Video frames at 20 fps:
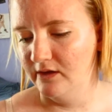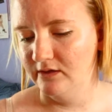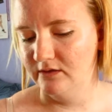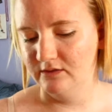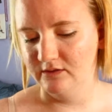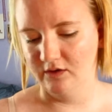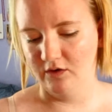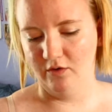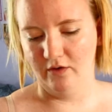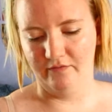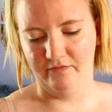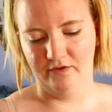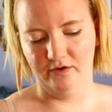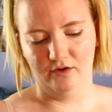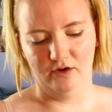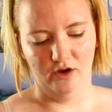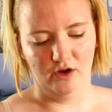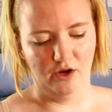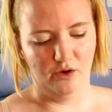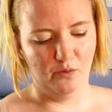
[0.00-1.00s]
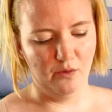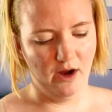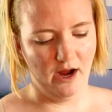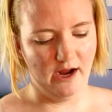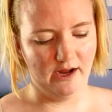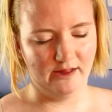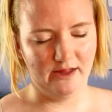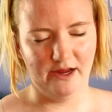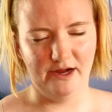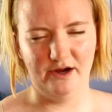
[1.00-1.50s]
So if you're new to
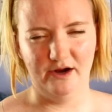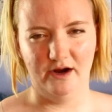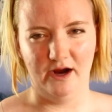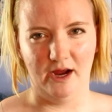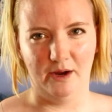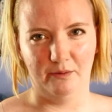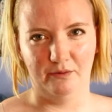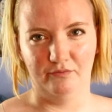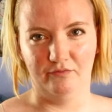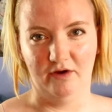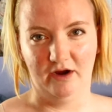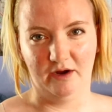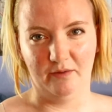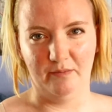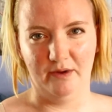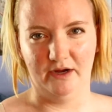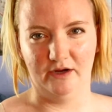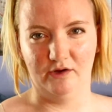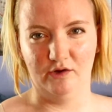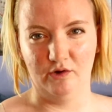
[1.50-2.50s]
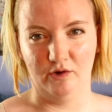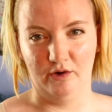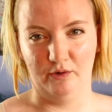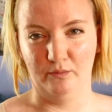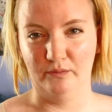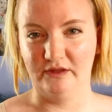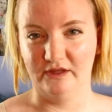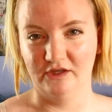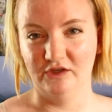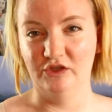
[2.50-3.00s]
eyeliner, I would recommend going
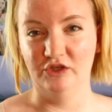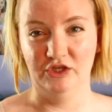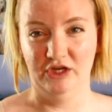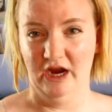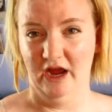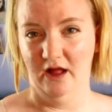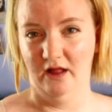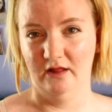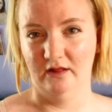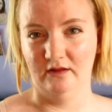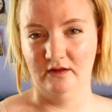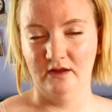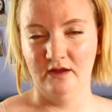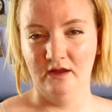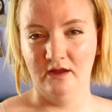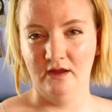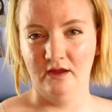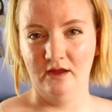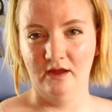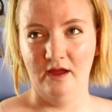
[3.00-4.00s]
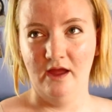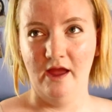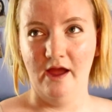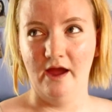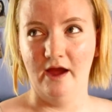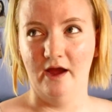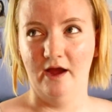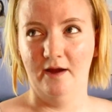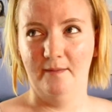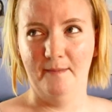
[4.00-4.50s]
with the gel.
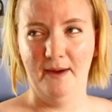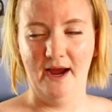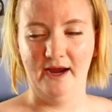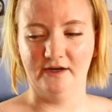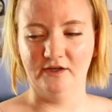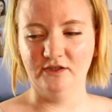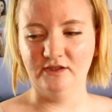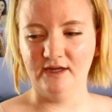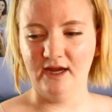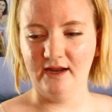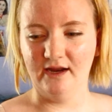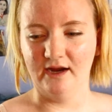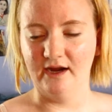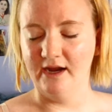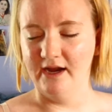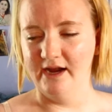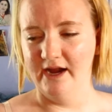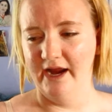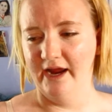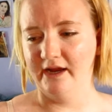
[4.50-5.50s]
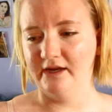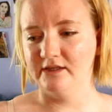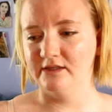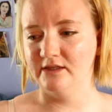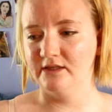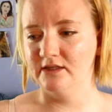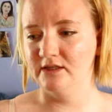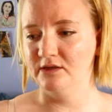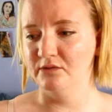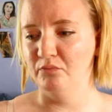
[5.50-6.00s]
I just got a
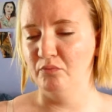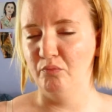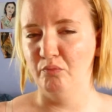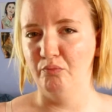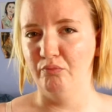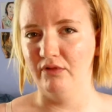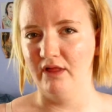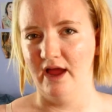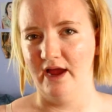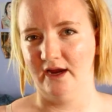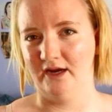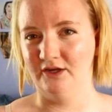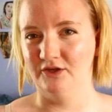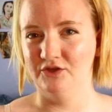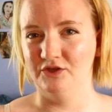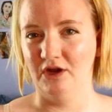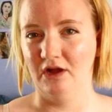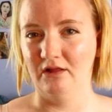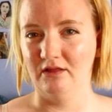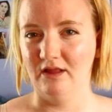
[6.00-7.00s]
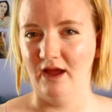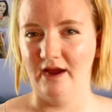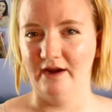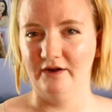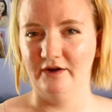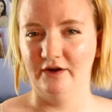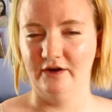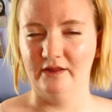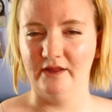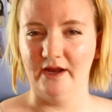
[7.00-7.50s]
NYX black gel
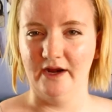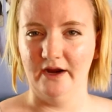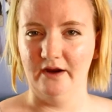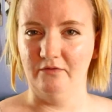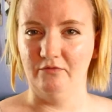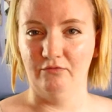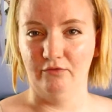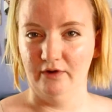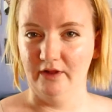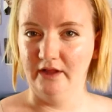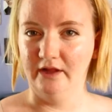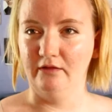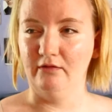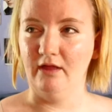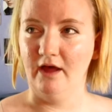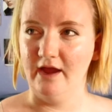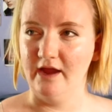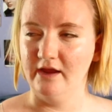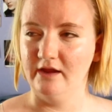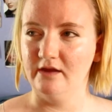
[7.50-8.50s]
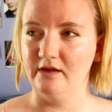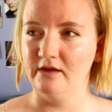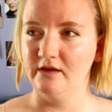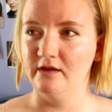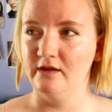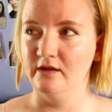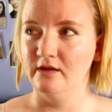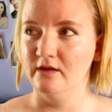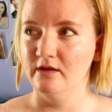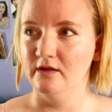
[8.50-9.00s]
liner that I really like.
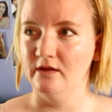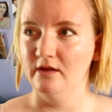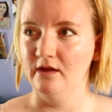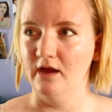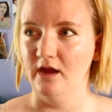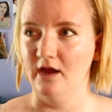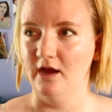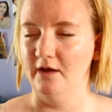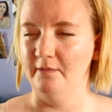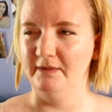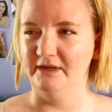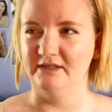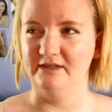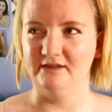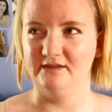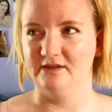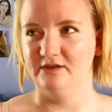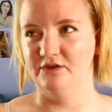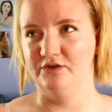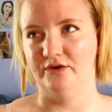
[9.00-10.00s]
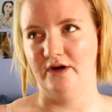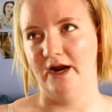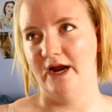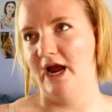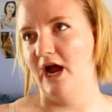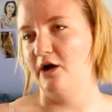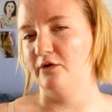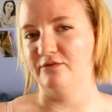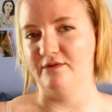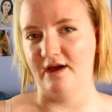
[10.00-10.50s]
It doesn't dry
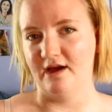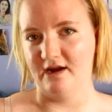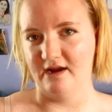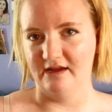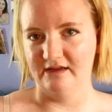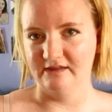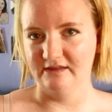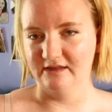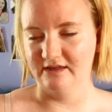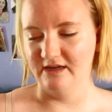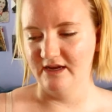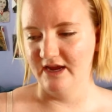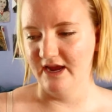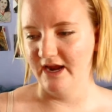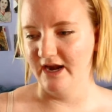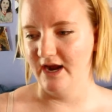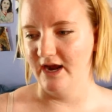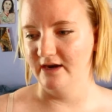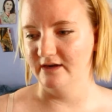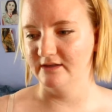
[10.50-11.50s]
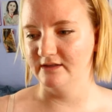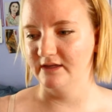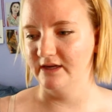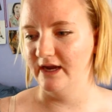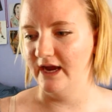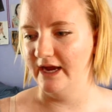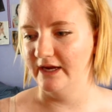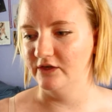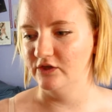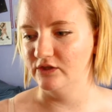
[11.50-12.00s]
out that easily, and honestly
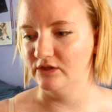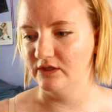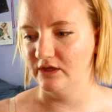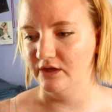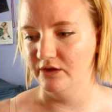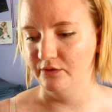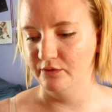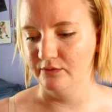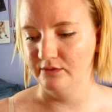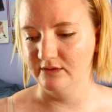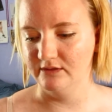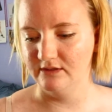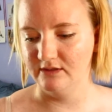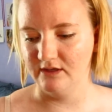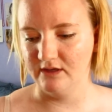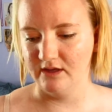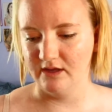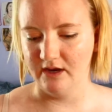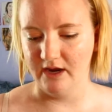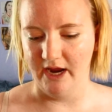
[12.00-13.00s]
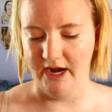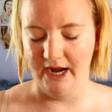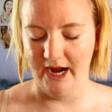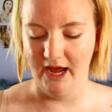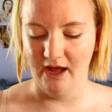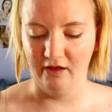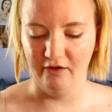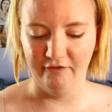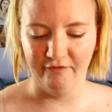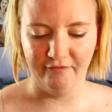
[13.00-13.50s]
I just use an
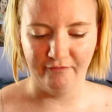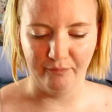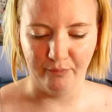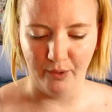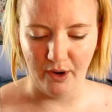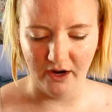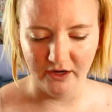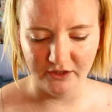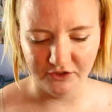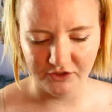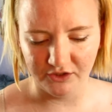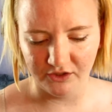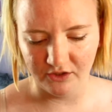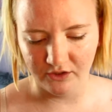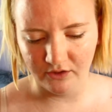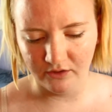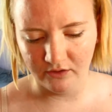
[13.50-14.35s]
e.l.f. brush.